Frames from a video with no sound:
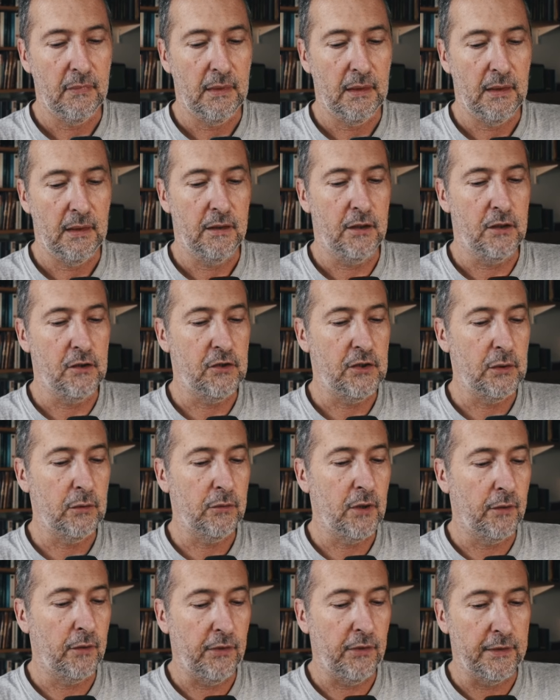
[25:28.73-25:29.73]
you still
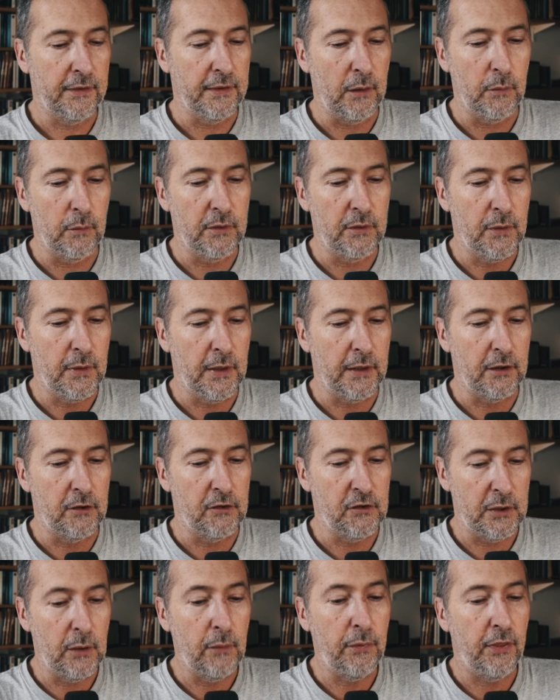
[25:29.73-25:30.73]
don't think they would do it. You
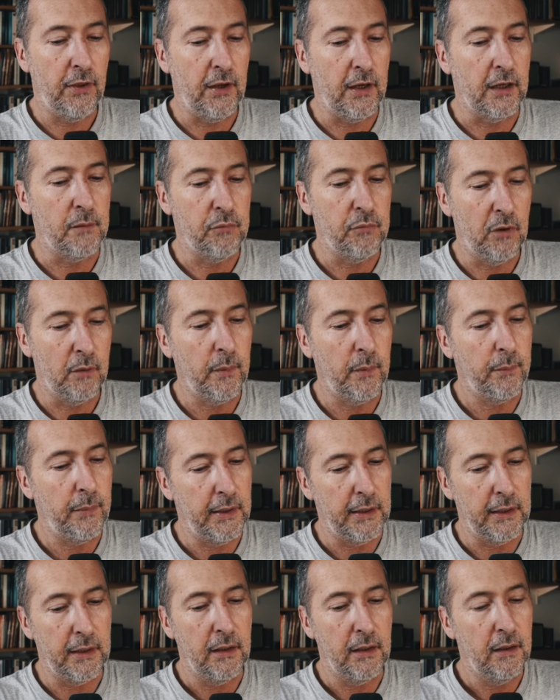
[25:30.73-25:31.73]
still think
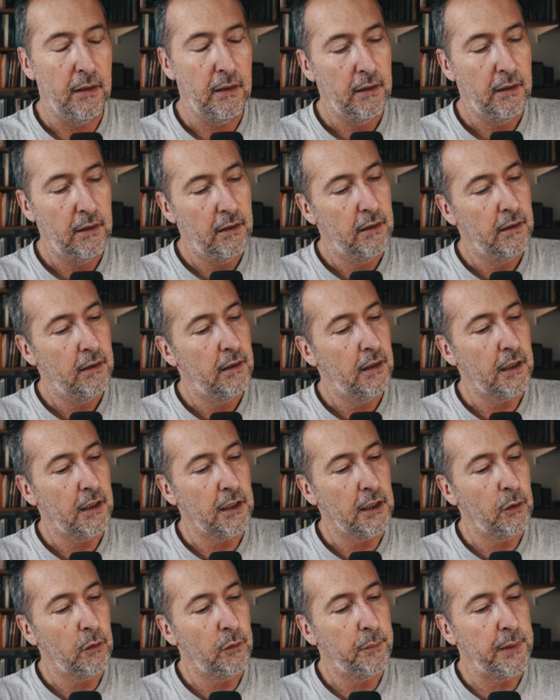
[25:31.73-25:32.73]
probably that
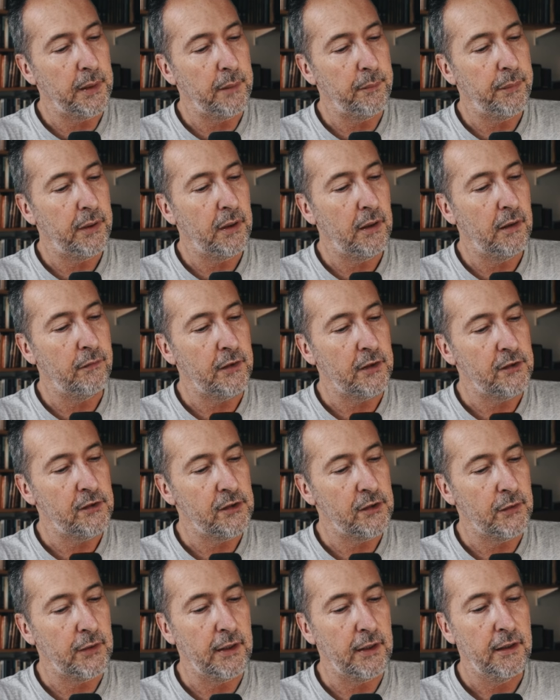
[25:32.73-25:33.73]
you would be impervious
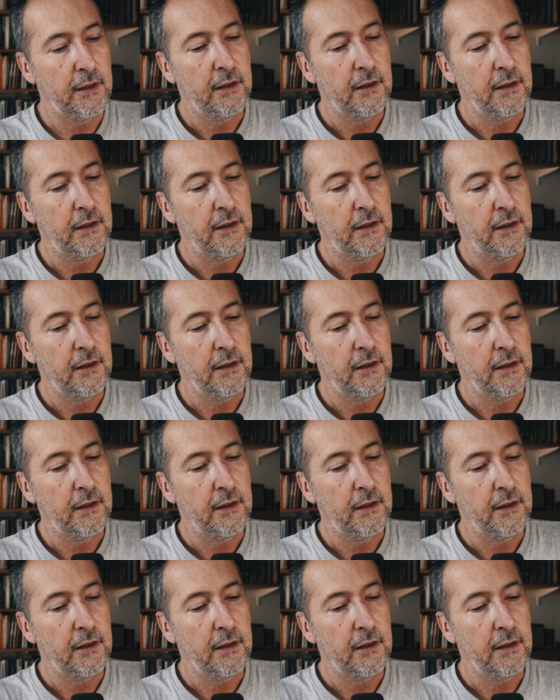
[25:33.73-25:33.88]
to it.